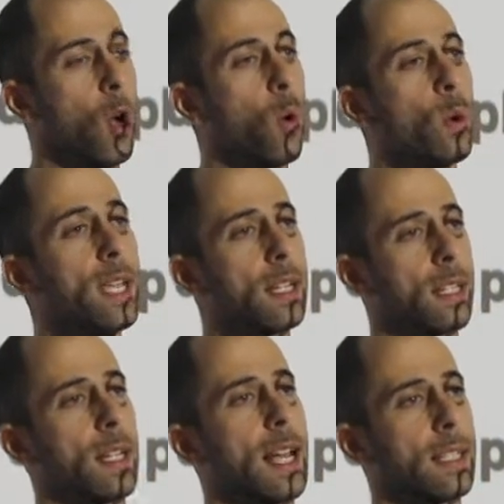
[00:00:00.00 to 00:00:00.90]
We can
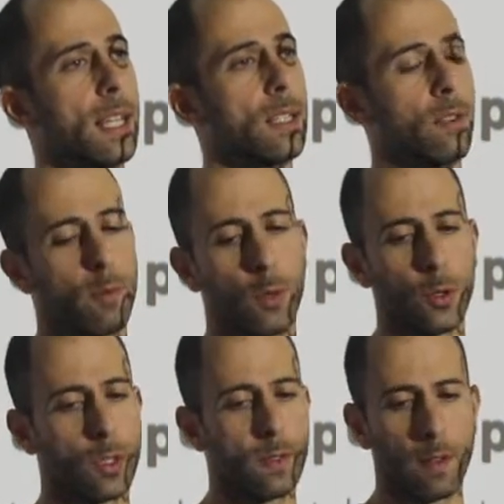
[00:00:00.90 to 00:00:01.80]
collect data from
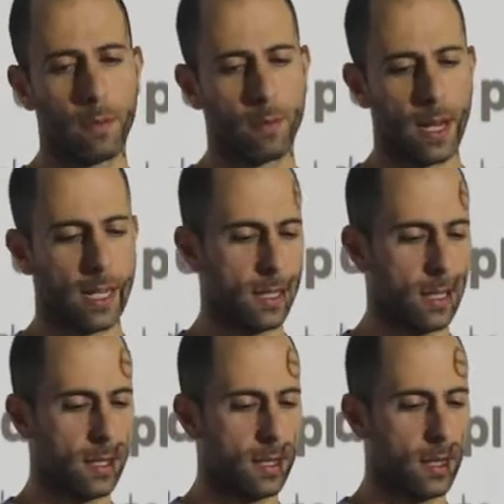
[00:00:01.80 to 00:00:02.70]
lots of different
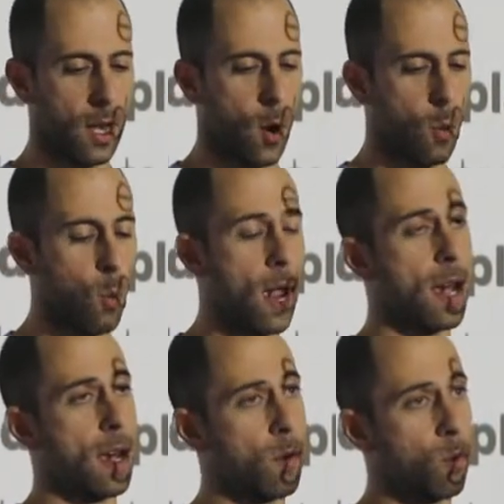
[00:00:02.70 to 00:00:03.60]
places
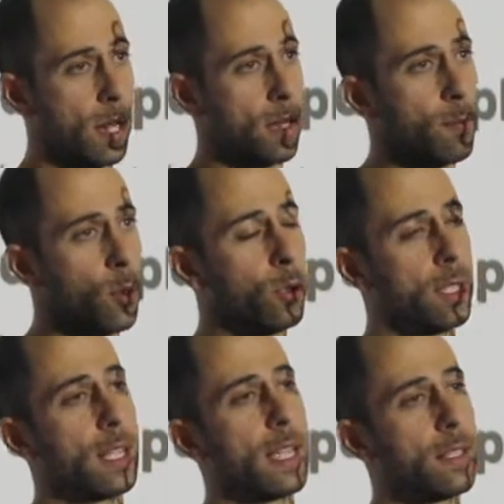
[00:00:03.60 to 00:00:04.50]
where we can pull
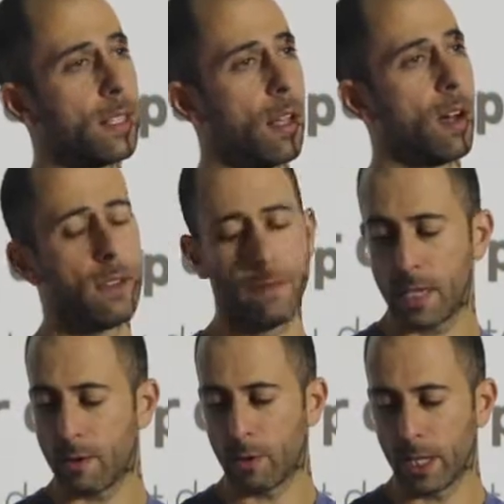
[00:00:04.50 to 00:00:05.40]
the data live and
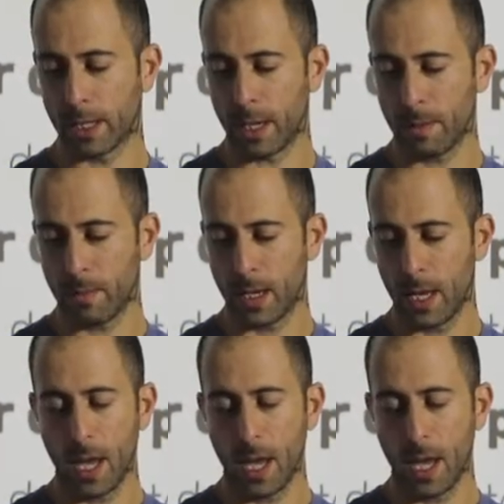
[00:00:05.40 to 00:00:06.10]
in real time.